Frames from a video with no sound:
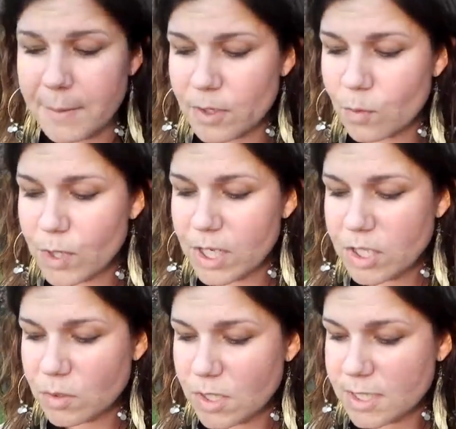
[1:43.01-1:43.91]
I'm going to read
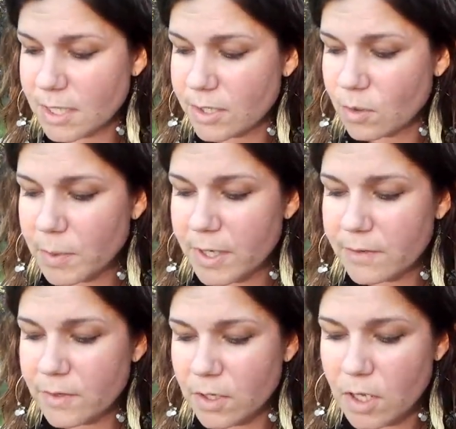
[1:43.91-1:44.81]
you just a little bit
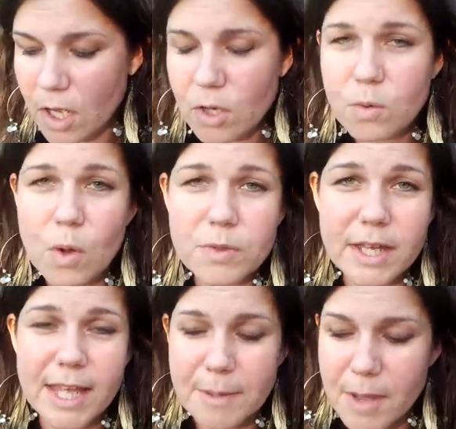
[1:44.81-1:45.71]
of a, a quote
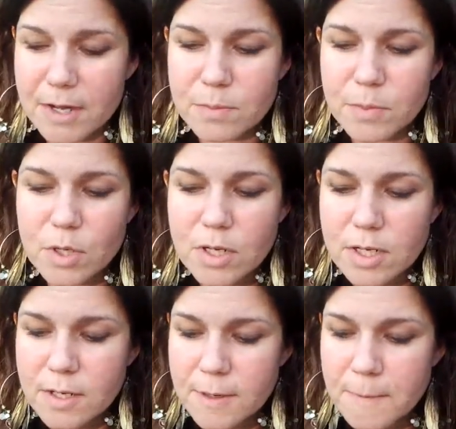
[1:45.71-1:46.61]
that came out of the book
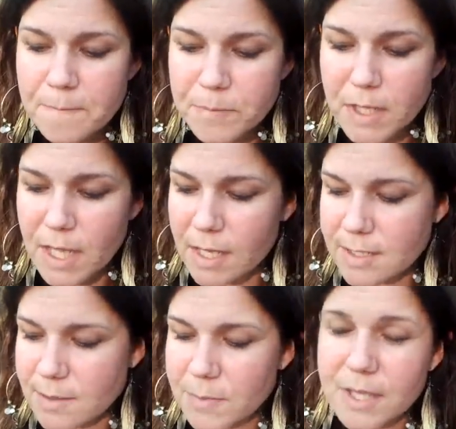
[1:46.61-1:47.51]
and
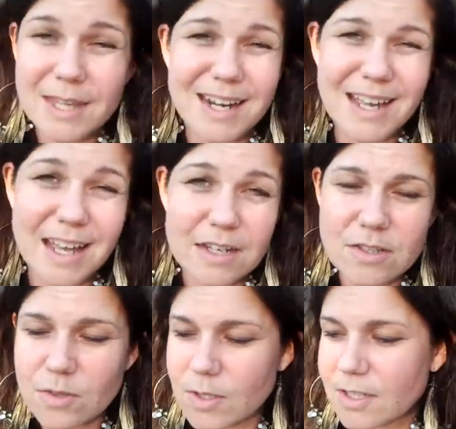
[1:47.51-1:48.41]
something that I added
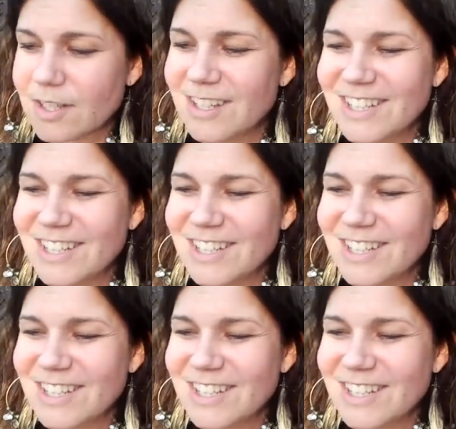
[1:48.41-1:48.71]
to it.